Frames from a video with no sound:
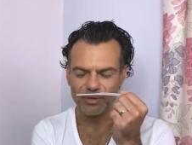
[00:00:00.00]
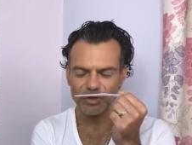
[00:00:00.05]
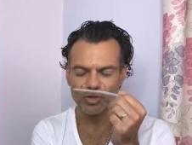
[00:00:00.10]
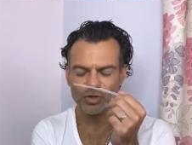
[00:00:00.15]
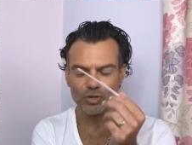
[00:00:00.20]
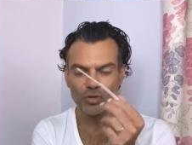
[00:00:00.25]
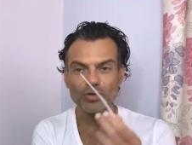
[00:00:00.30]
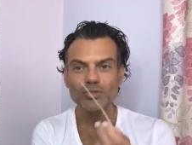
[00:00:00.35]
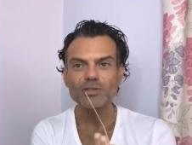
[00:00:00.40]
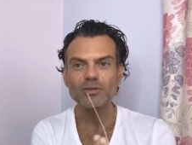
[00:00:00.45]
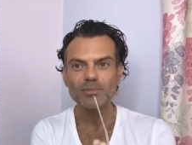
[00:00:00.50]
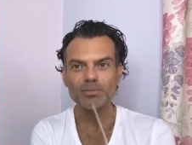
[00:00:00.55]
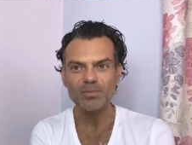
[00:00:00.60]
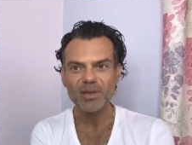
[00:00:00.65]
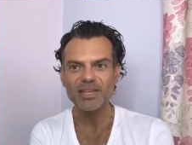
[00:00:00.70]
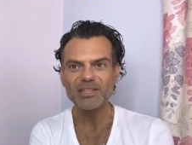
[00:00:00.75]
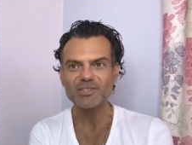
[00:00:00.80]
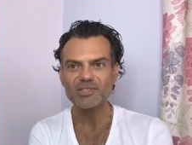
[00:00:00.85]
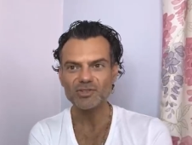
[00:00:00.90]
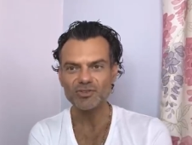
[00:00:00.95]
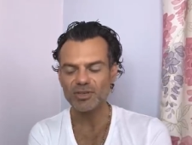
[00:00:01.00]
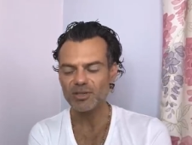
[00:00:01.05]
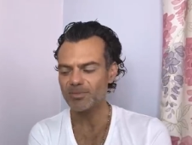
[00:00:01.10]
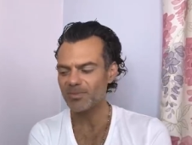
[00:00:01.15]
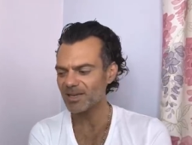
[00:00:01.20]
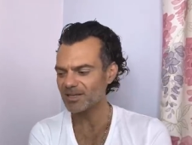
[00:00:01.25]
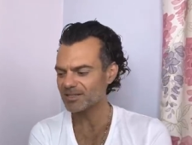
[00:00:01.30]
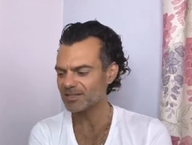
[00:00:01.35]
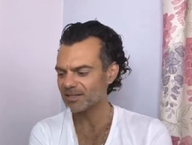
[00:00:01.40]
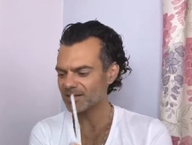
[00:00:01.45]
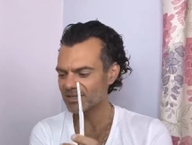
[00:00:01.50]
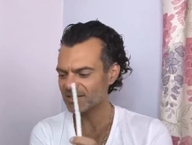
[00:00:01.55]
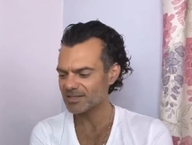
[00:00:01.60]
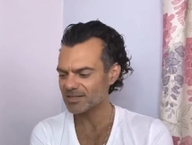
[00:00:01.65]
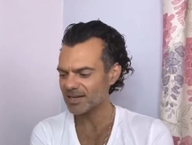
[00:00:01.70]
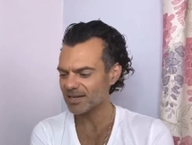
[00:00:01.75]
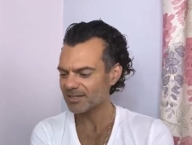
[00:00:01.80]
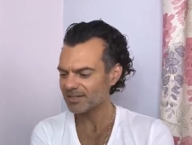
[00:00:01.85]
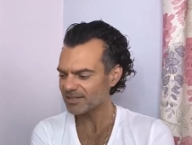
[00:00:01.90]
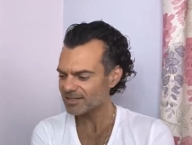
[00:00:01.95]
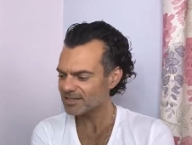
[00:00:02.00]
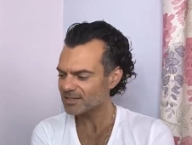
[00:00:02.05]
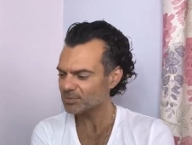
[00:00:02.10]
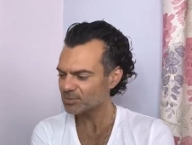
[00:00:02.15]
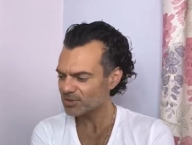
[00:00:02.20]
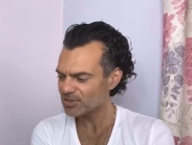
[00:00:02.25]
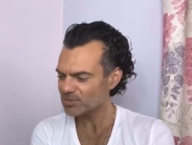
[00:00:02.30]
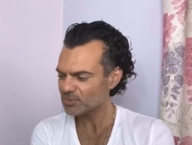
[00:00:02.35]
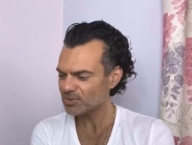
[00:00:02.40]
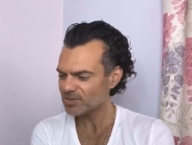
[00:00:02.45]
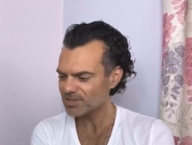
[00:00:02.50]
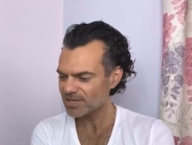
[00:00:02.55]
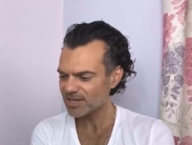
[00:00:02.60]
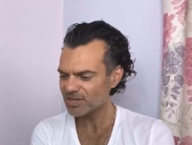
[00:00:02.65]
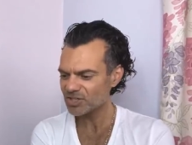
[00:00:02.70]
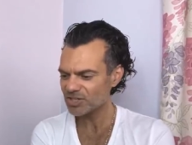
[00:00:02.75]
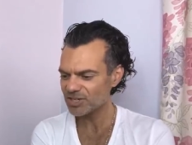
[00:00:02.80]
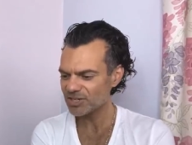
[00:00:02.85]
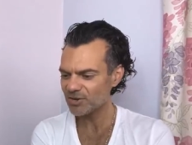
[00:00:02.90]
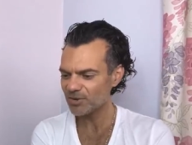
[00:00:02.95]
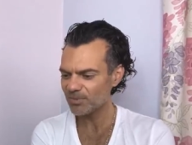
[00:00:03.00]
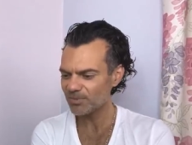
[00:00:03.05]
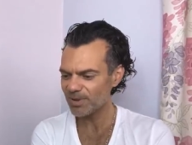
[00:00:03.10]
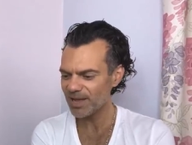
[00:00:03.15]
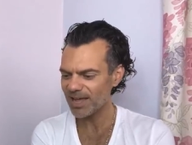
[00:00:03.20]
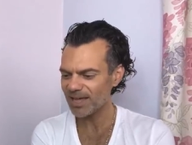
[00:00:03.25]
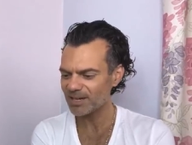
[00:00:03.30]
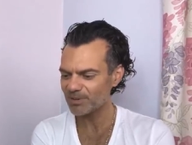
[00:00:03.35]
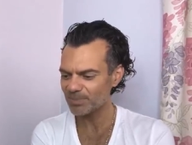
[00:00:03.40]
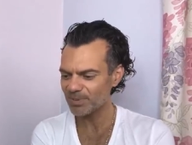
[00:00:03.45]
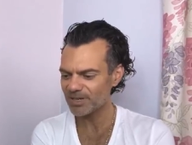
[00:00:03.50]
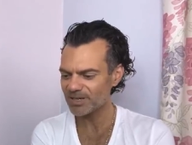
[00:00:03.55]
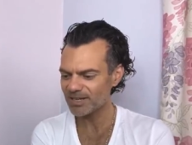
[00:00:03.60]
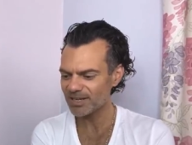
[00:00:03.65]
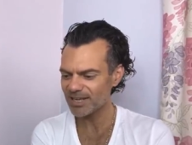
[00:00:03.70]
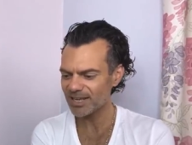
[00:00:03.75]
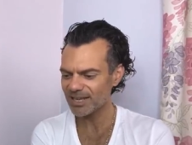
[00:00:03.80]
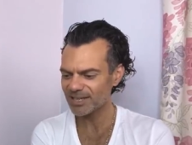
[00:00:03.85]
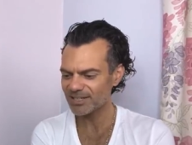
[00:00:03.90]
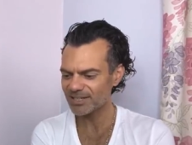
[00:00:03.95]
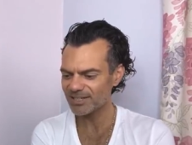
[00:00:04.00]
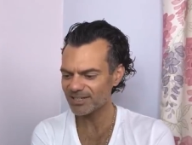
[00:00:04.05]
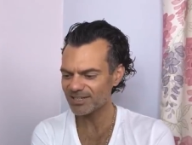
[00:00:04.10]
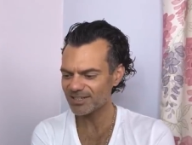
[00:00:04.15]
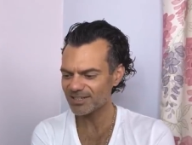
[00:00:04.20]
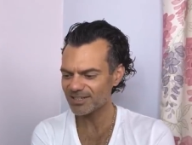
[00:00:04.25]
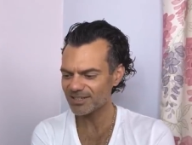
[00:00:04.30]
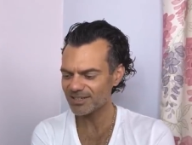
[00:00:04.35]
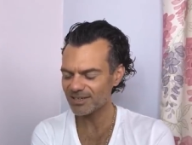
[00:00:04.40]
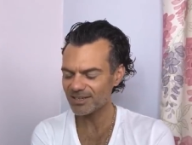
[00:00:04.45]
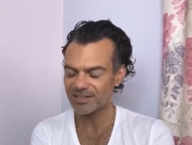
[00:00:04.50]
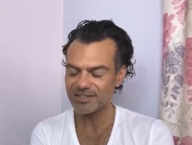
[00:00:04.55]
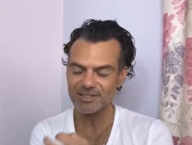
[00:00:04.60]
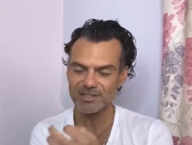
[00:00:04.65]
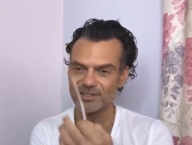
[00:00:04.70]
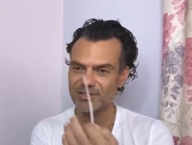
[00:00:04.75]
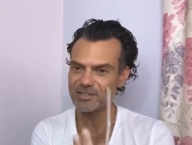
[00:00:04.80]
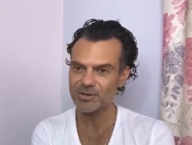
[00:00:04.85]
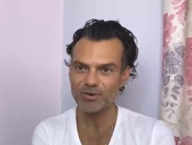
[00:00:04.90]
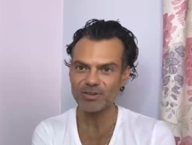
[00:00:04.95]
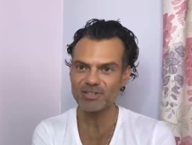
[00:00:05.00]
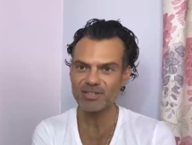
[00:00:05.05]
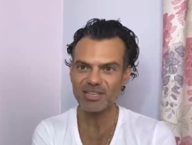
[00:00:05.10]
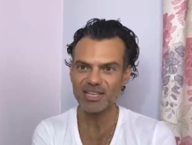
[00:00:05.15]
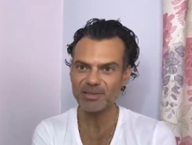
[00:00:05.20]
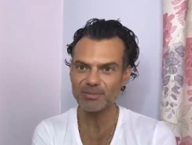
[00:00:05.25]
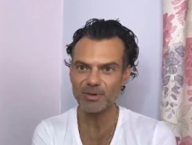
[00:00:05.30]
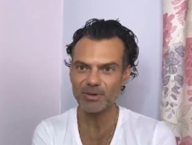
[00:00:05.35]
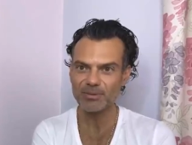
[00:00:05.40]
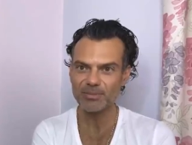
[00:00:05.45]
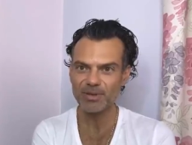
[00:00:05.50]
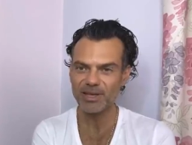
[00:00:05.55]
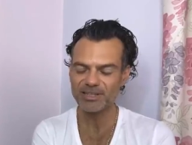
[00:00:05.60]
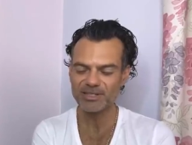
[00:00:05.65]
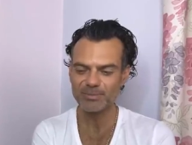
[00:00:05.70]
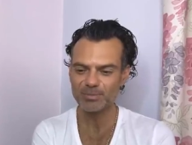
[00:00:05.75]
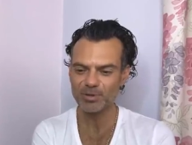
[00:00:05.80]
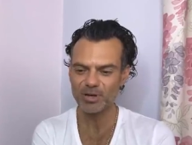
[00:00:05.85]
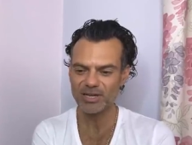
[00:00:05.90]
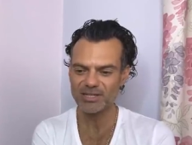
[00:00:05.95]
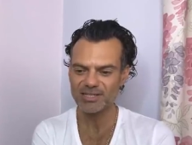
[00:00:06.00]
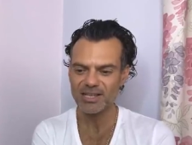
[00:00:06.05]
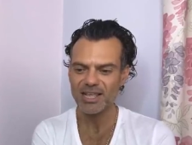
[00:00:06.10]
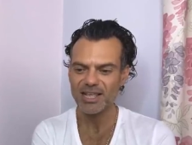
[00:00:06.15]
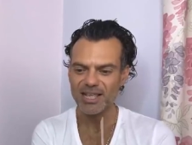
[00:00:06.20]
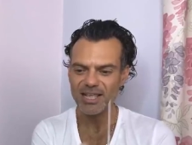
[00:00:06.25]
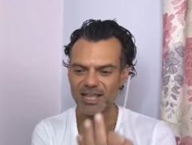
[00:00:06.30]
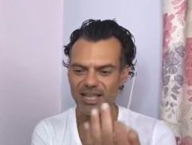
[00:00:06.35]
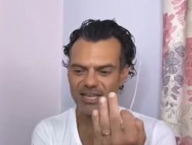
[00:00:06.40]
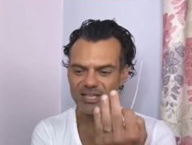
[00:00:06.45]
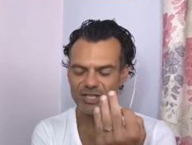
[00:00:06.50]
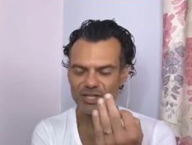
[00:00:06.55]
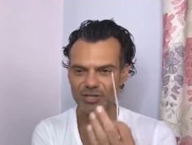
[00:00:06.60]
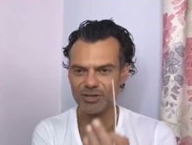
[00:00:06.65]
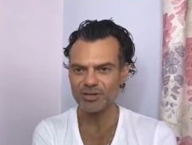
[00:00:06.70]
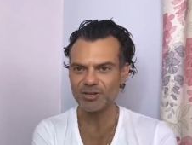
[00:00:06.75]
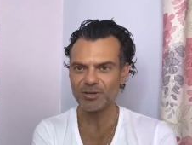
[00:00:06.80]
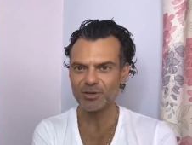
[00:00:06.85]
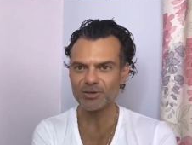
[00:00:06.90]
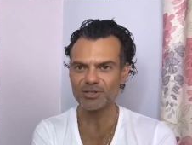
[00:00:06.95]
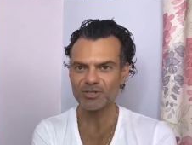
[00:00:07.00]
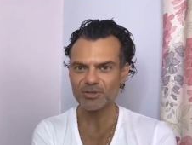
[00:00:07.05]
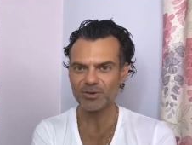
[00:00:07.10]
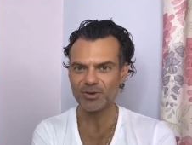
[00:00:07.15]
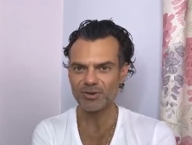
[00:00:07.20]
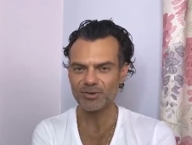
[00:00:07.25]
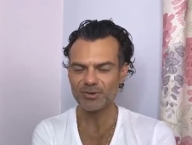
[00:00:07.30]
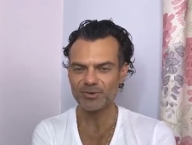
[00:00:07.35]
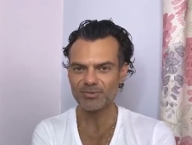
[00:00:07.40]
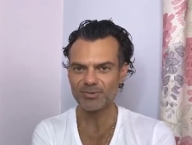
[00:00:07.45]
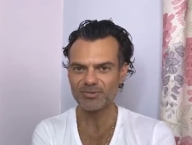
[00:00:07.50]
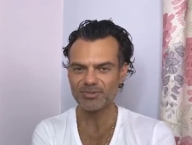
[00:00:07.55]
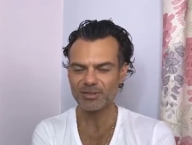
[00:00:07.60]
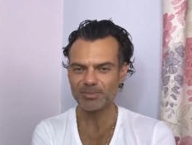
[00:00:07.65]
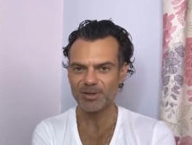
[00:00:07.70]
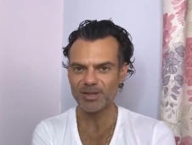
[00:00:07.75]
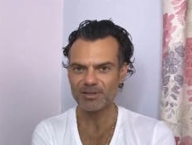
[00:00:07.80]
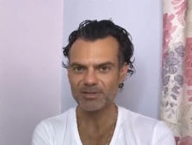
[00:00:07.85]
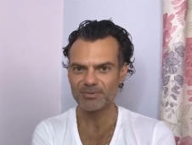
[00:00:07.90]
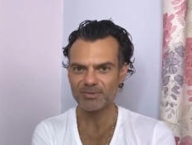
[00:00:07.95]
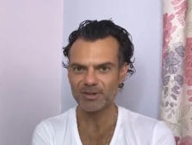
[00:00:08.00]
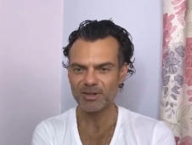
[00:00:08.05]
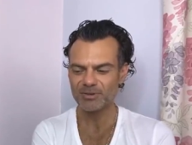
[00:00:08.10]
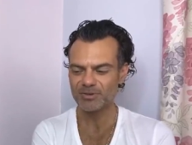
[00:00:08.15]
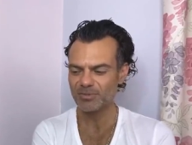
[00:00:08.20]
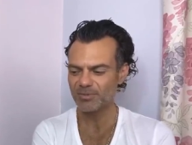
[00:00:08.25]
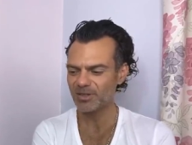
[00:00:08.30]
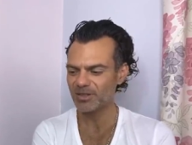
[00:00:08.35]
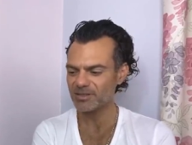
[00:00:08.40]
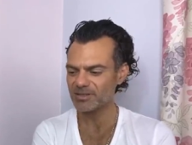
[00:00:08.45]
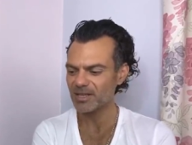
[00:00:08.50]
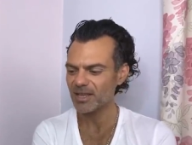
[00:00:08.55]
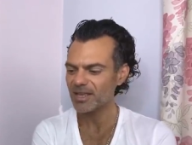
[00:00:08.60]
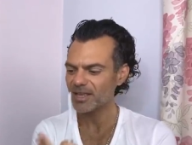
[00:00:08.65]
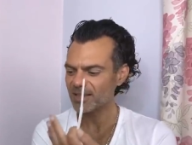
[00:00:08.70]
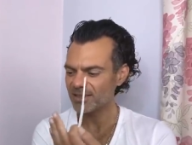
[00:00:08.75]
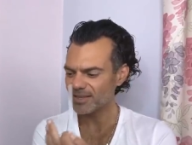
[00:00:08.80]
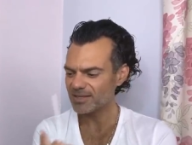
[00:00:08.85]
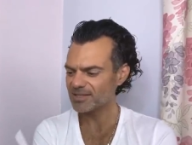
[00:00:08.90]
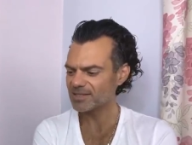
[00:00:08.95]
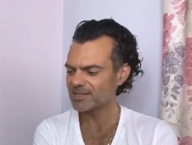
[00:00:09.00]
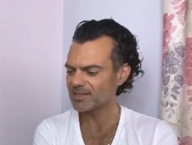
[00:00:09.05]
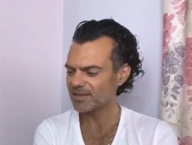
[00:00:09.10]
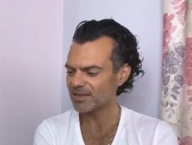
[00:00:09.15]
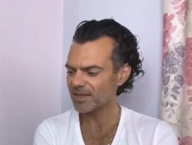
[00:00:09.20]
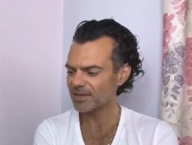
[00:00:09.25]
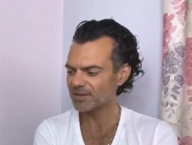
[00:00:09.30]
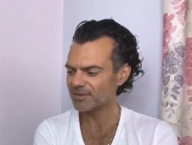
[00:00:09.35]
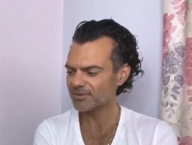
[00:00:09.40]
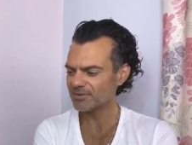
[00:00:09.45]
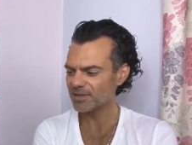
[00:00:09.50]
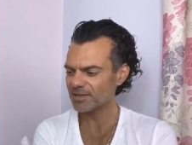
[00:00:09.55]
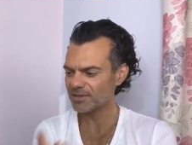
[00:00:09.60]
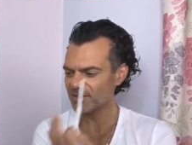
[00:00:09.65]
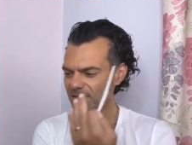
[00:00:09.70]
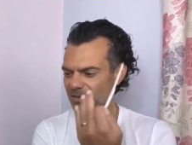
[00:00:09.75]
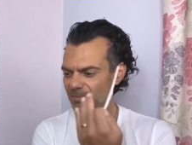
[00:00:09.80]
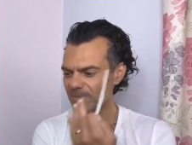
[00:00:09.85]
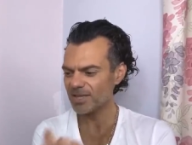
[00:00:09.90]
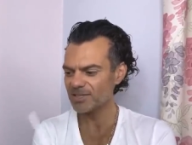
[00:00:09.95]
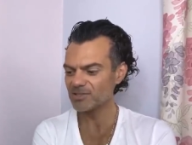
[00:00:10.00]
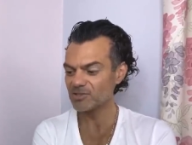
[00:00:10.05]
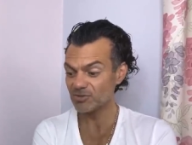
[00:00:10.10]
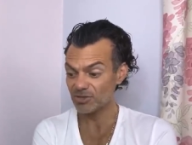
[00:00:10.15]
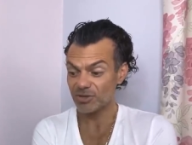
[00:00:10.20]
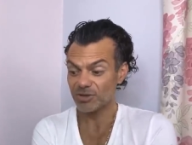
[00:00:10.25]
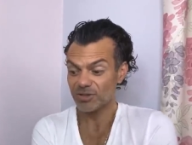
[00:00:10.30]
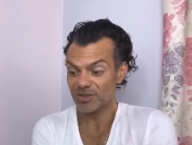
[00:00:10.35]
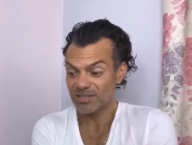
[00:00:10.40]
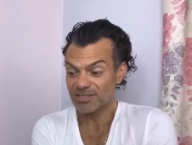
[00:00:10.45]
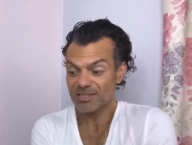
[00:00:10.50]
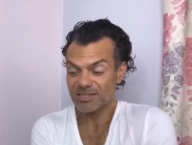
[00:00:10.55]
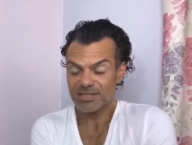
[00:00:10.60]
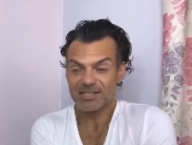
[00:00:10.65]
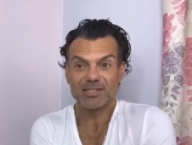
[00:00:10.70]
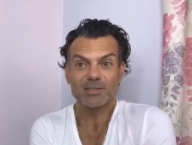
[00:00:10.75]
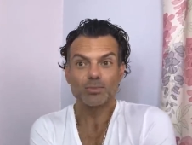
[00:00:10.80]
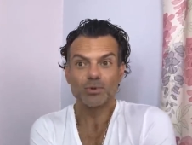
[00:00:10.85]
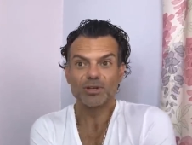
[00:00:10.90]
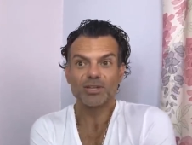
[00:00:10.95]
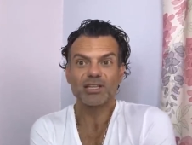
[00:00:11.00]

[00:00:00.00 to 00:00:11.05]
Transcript: good mainstream masculine scent. This is this one is actually not bad, but it. Sorry to keep going back to price. It shouldn't cost three hundred and fifty pounds for hundred mils. This is the kind of thing that a mainstream. You know, this is this is what